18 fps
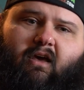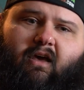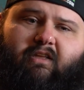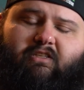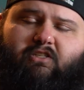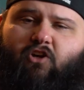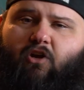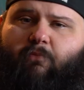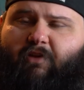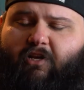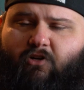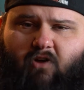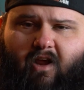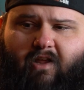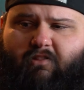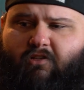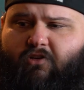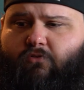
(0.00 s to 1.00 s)
It's going to be
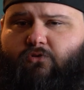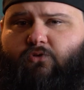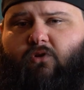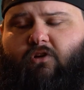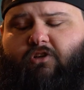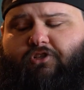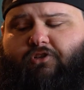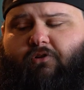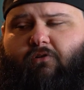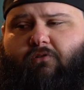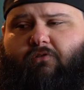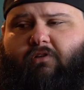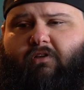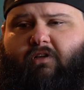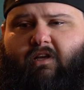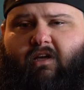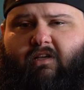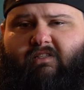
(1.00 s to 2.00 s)
great. The new Sword and Shield
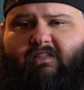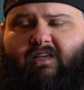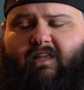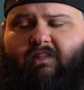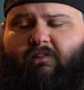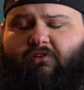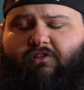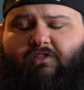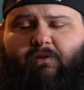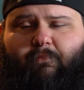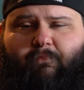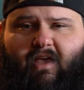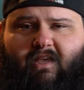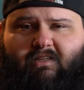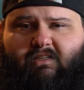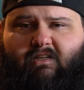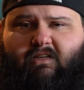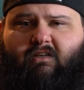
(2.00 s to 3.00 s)
set looks
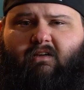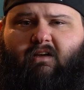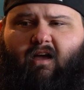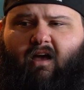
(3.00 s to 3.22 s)
amazing.